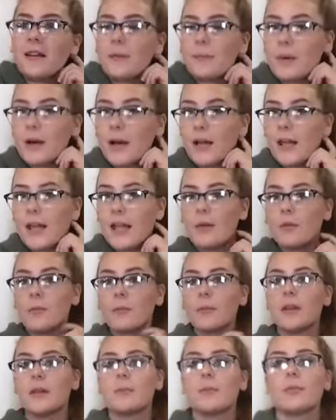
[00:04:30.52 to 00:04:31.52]
But I hate when
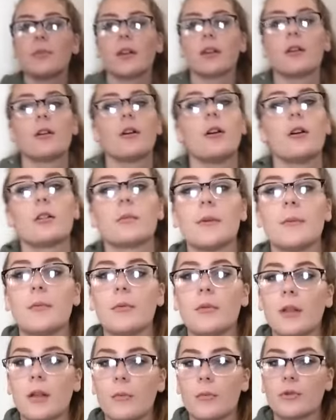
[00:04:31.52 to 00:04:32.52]
people, like, call
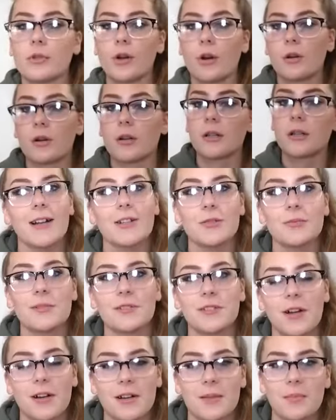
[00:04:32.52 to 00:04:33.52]
people, like, retarded. Actually,
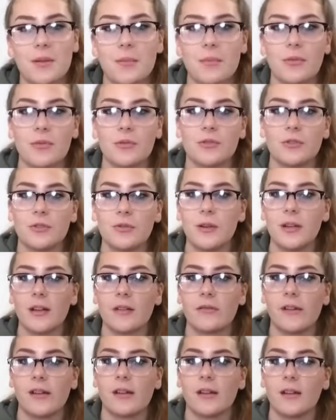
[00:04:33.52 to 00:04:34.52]
retarded people do get
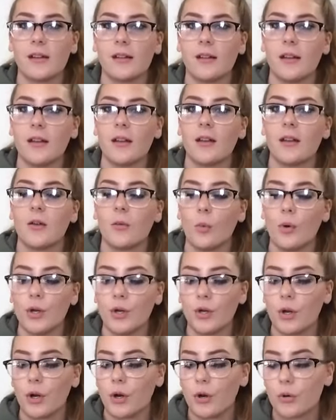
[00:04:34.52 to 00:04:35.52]
offended when
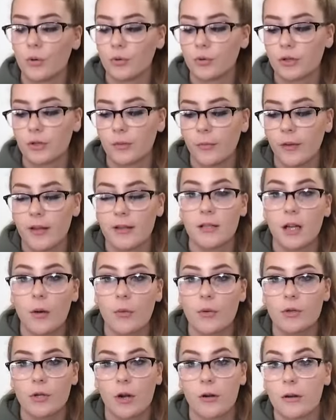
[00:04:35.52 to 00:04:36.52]
you call someone that's
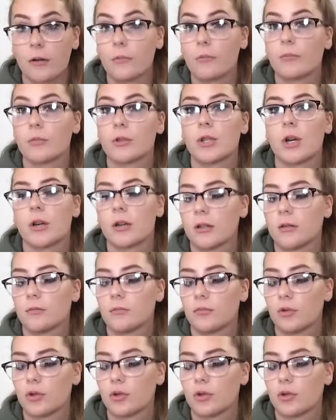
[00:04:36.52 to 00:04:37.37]
not retarded retarded.